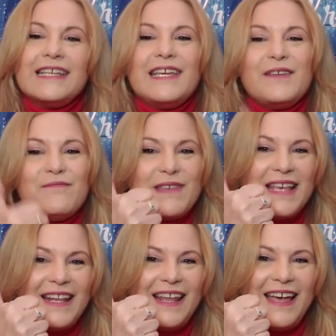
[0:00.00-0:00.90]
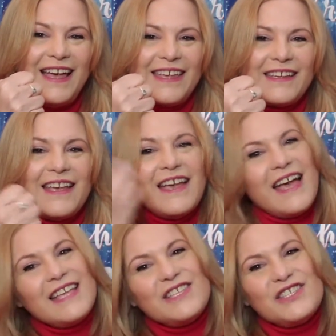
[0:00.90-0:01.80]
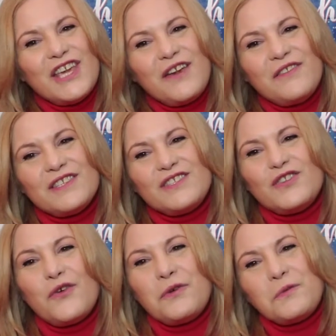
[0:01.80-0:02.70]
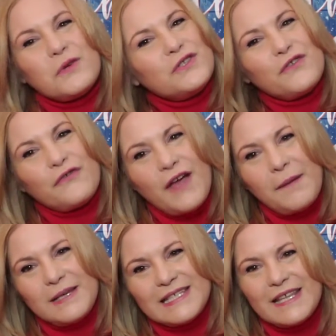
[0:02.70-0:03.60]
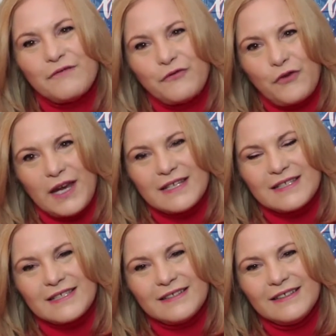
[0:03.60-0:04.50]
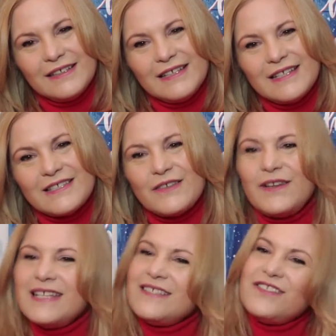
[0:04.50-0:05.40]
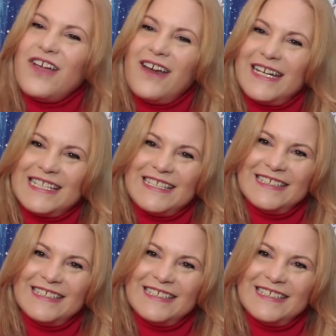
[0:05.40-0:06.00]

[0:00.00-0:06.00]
give me a like, and share the story with your families and friends. So let's start.